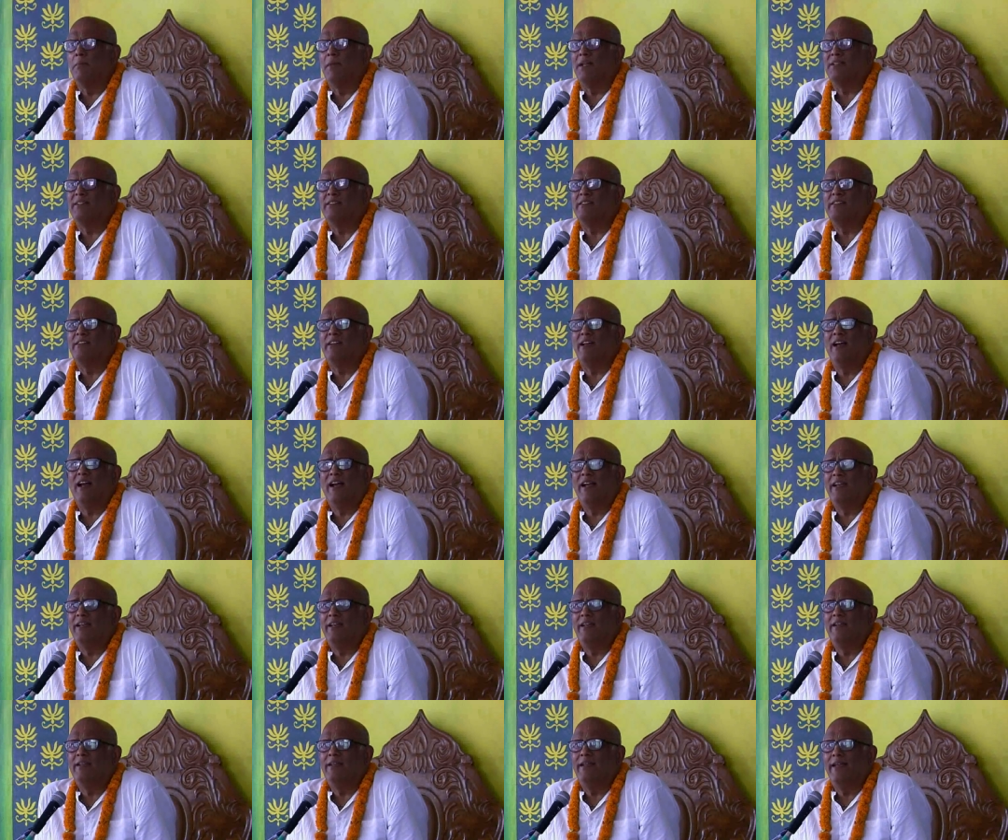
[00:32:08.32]
Mataji,
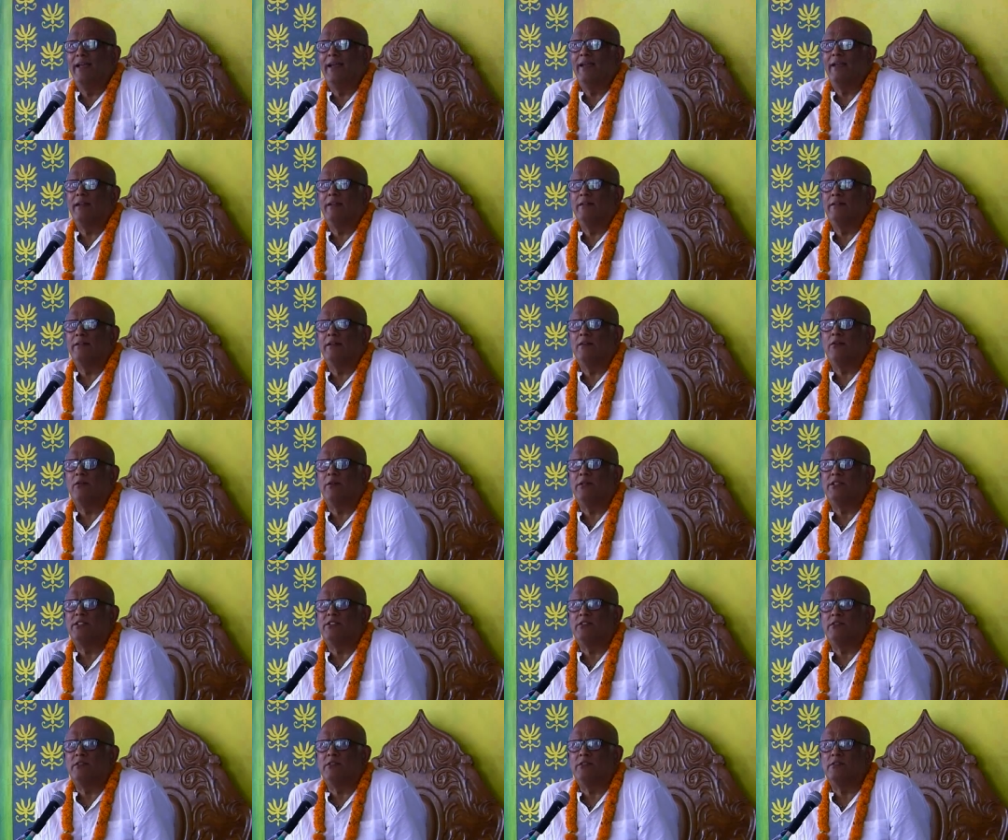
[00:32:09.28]
I didn't get the
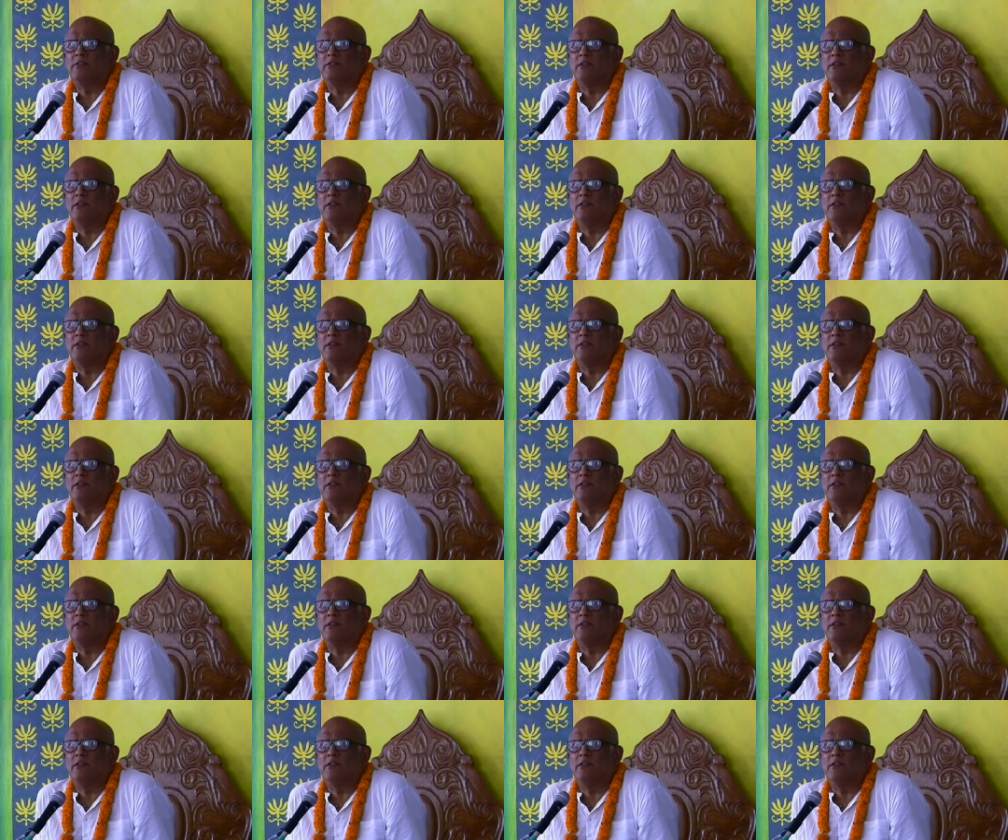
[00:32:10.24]
question.